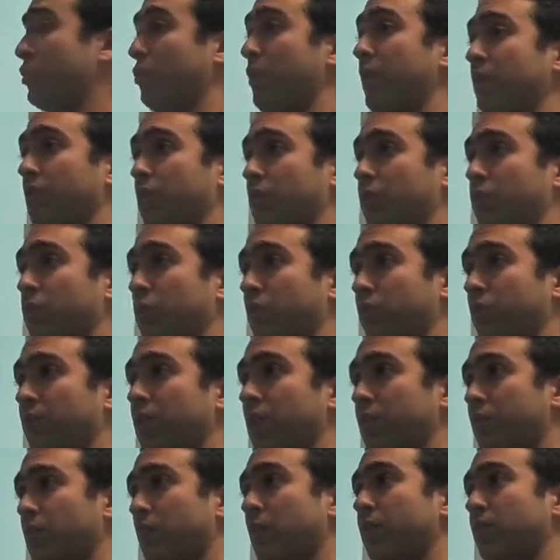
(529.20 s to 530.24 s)
trend
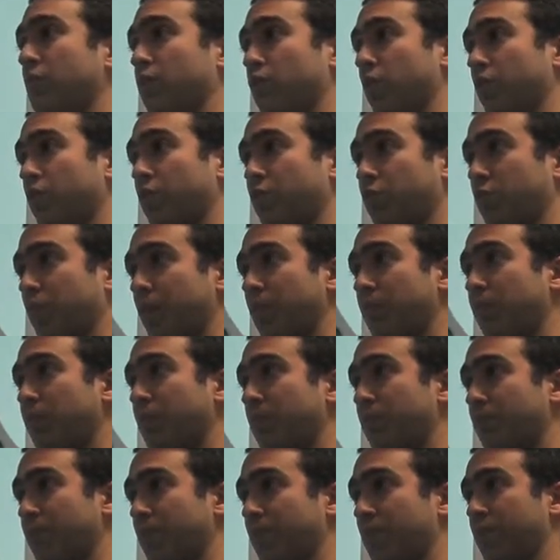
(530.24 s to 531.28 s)
is not straight,
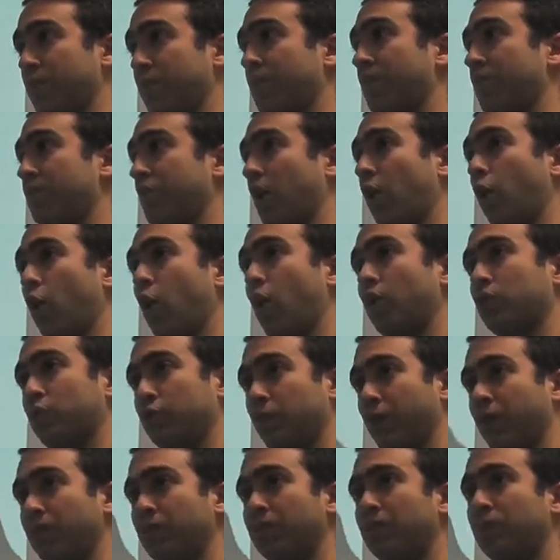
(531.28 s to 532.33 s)
is a log
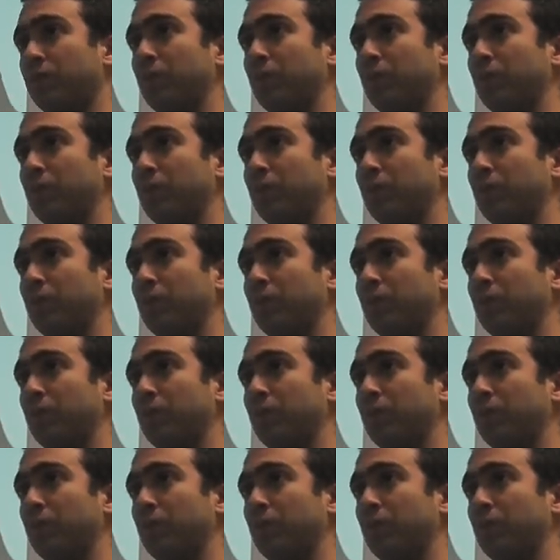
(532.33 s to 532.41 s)
trend,